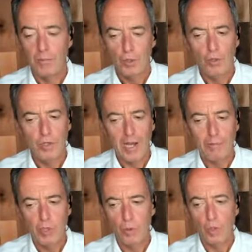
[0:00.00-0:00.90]
So there's
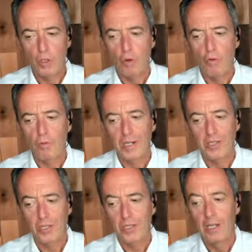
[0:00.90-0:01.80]
absolutely no
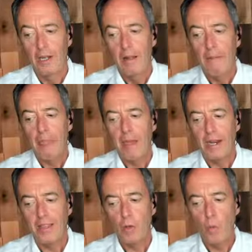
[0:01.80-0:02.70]
risk.
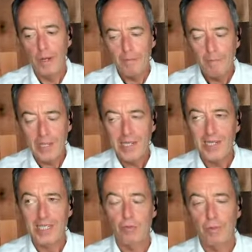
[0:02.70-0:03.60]
And I think one
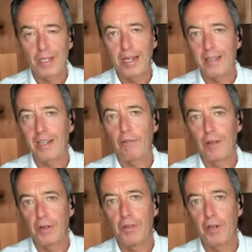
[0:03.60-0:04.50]
piece that's really,
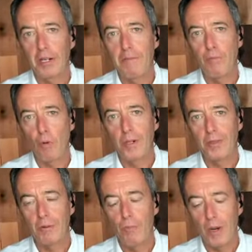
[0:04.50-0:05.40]
very, very
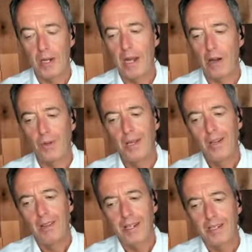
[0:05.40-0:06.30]
important to point out,
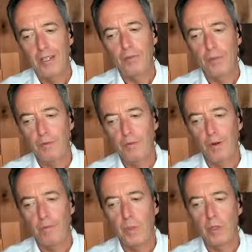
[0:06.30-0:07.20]
like different
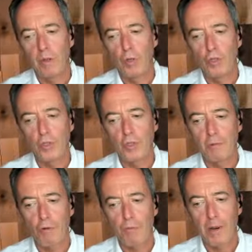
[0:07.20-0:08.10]
from the
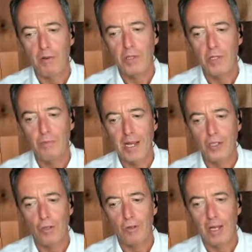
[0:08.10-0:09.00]
emergency preparedness
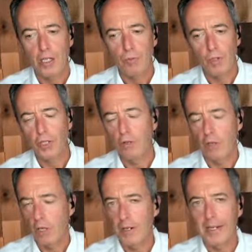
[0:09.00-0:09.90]
masterclass where you're
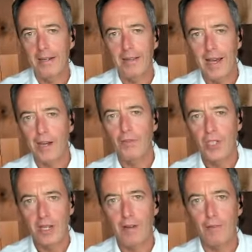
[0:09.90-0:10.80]
learning a lot of
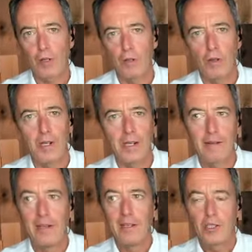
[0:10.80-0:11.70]
stuff, you're
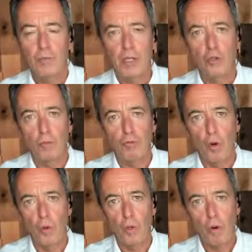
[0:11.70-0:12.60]
learning special
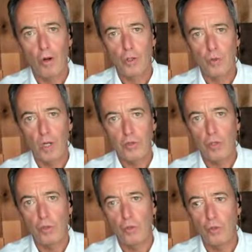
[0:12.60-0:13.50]
protocols, what
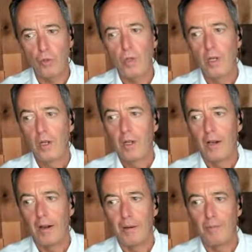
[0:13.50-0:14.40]
to do
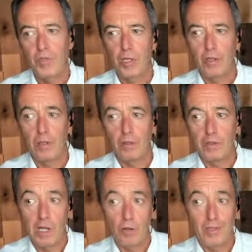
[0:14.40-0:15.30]
to
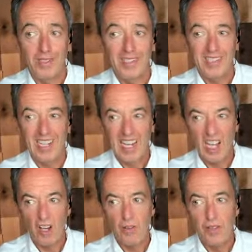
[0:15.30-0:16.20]
not only to stay
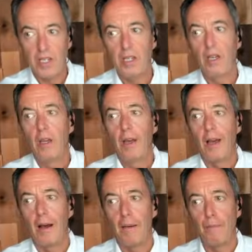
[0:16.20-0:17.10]
healthy,
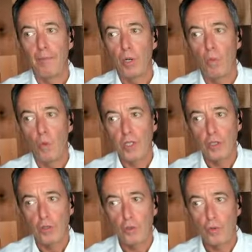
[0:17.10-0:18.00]
but what
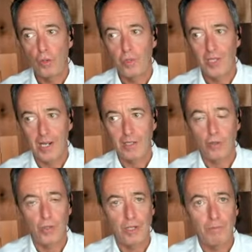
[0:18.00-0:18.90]
to do should
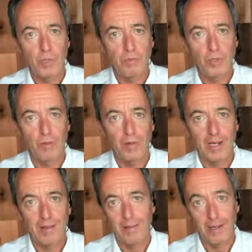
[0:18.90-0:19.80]
signs or symptoms of
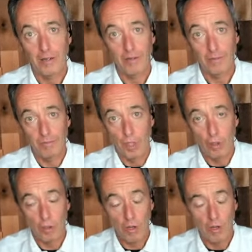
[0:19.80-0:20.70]
anything
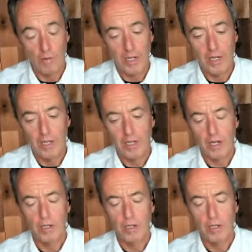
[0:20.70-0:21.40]
occur, right? Any